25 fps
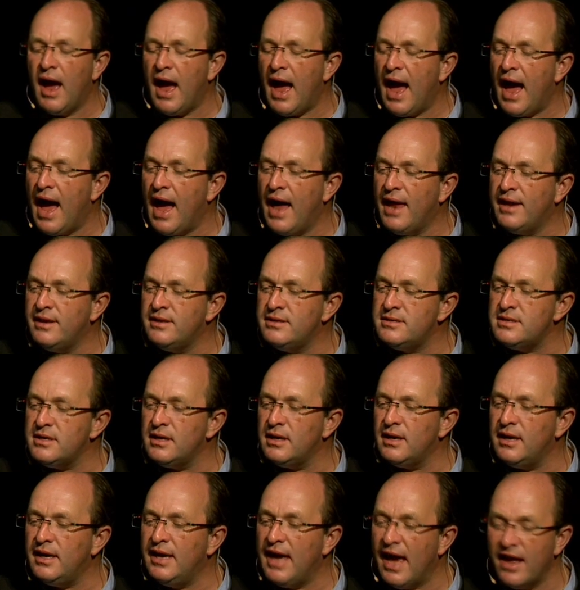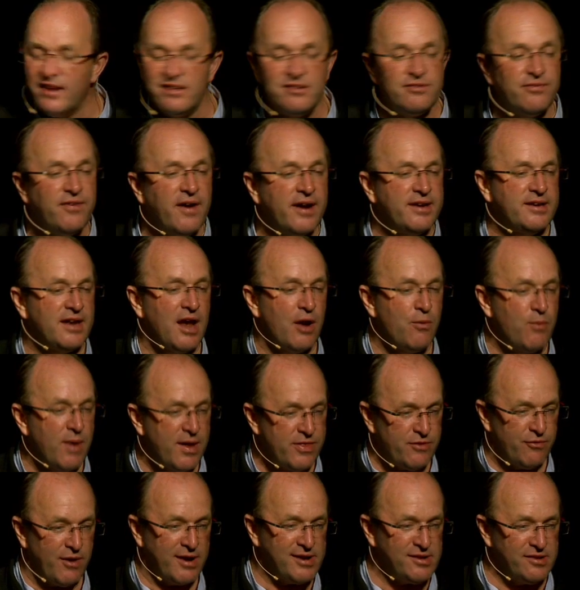And he has to find out
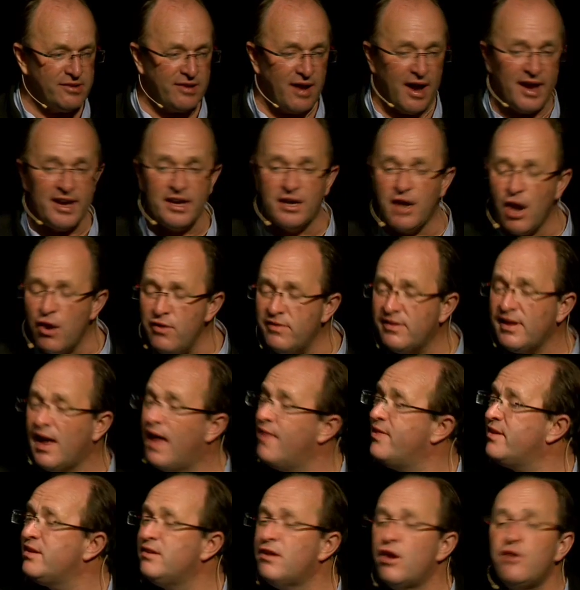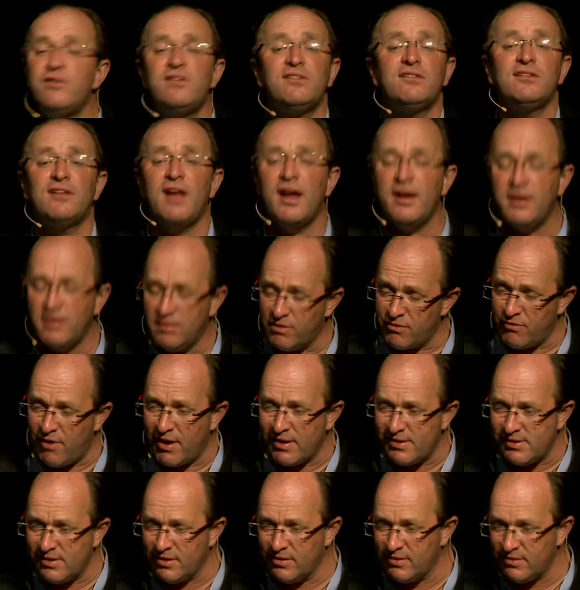where the Russians are. He goes there, and there's no sign of the
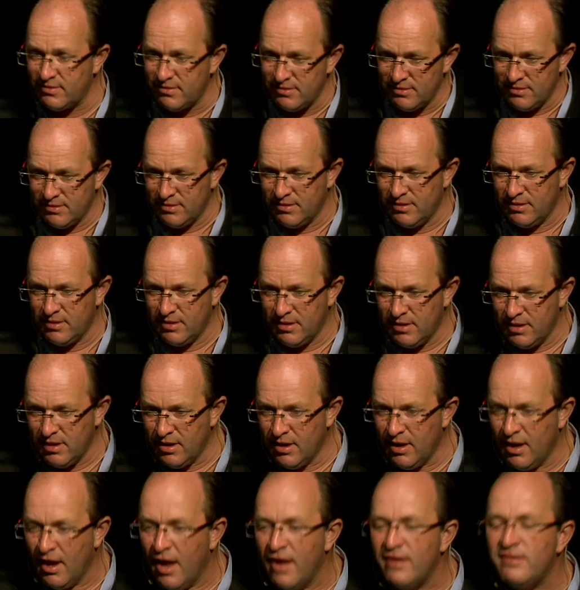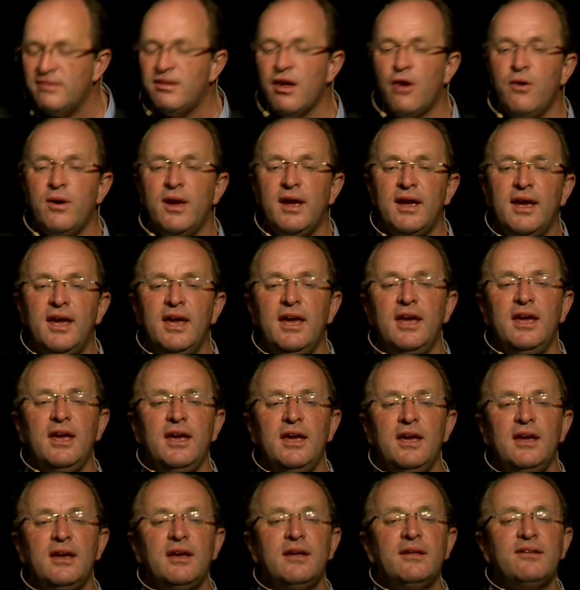Russians. So
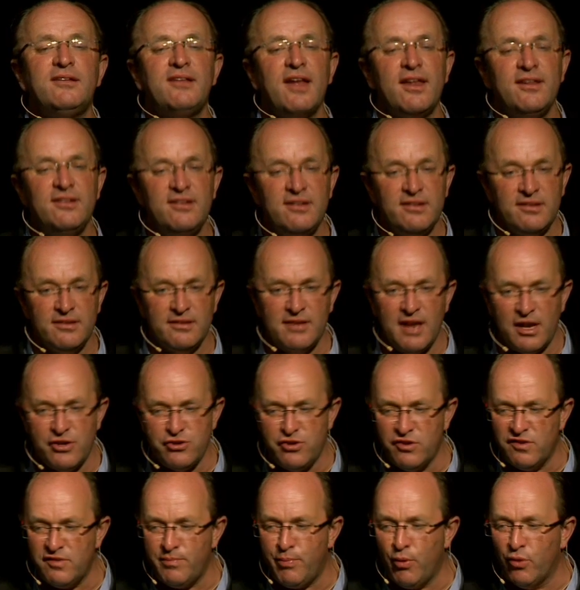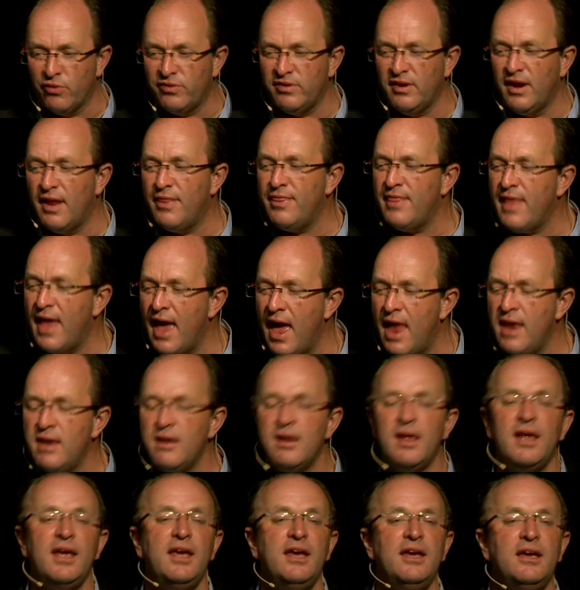he sends his intelligence reports in, and
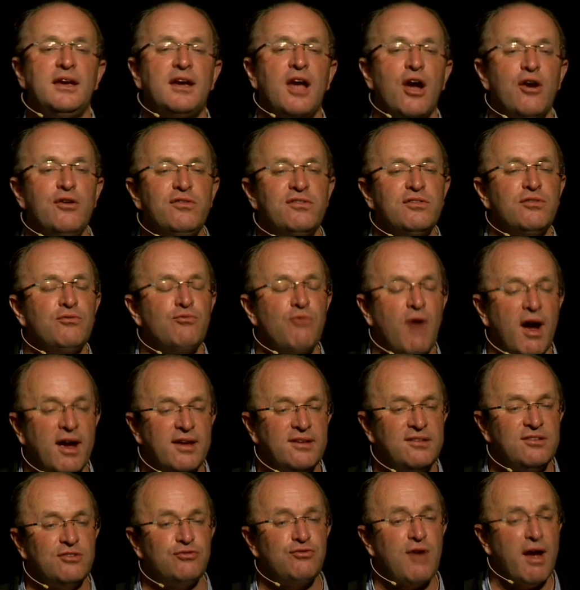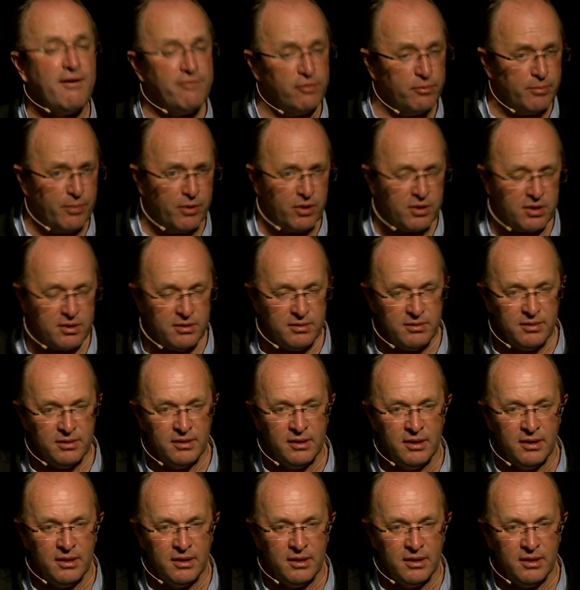then he goes and writes a travel book.